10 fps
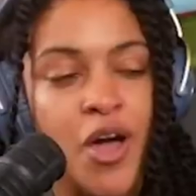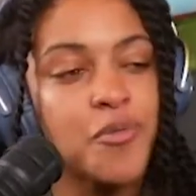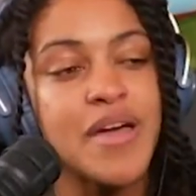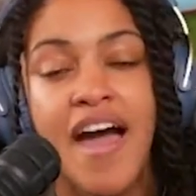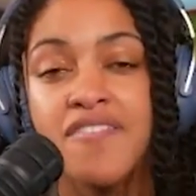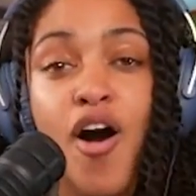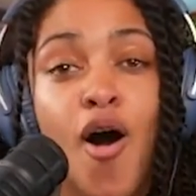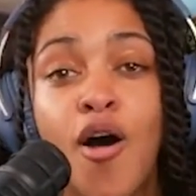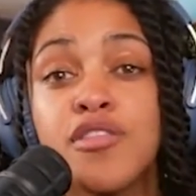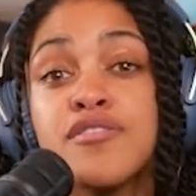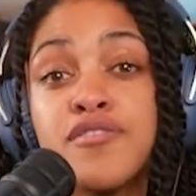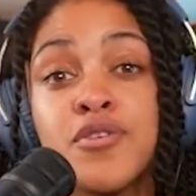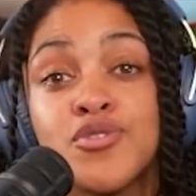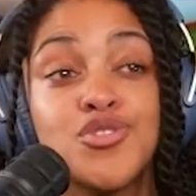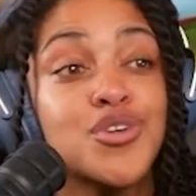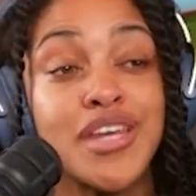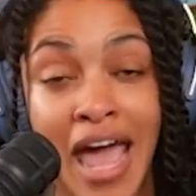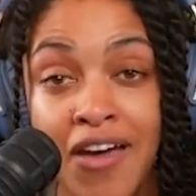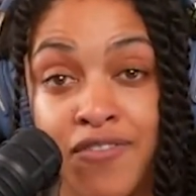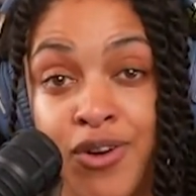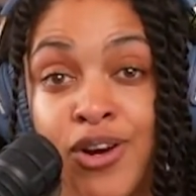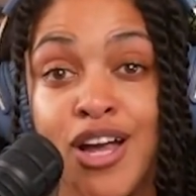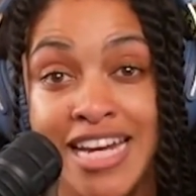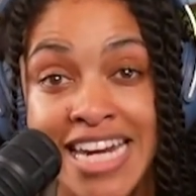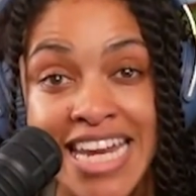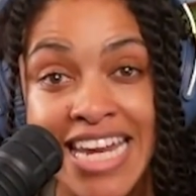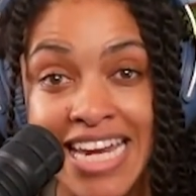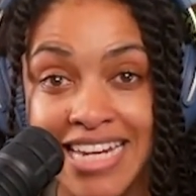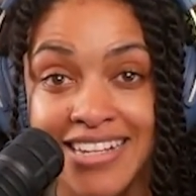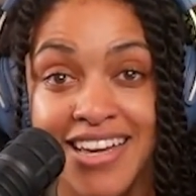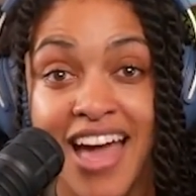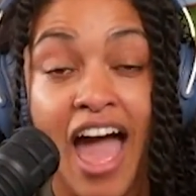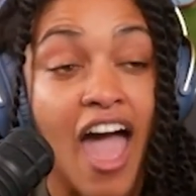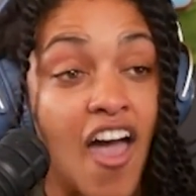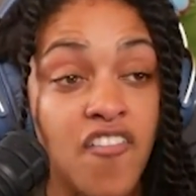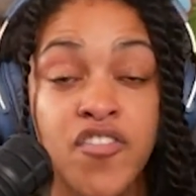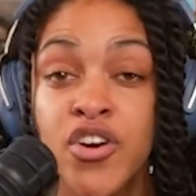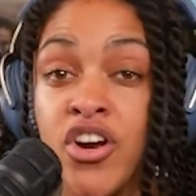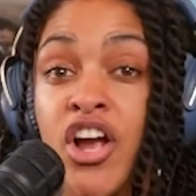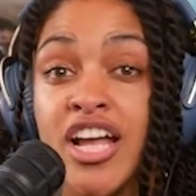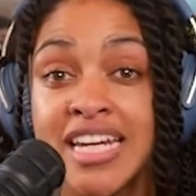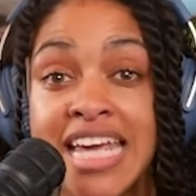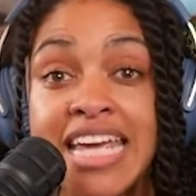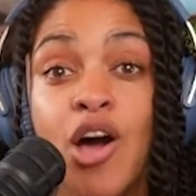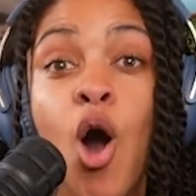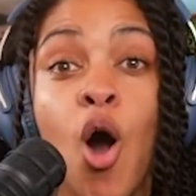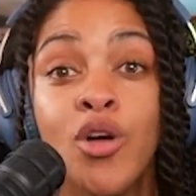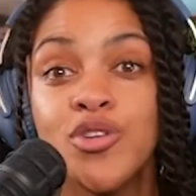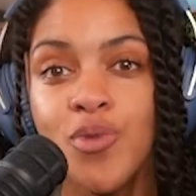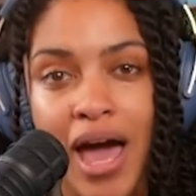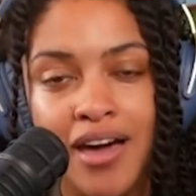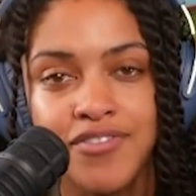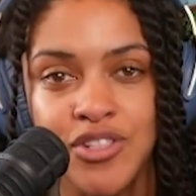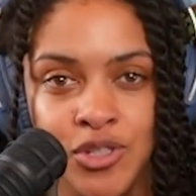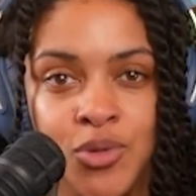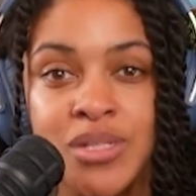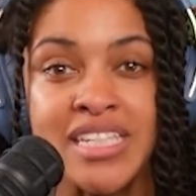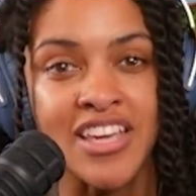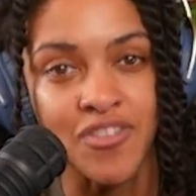We have all the food you could ever need. Ever need. All you have to do is give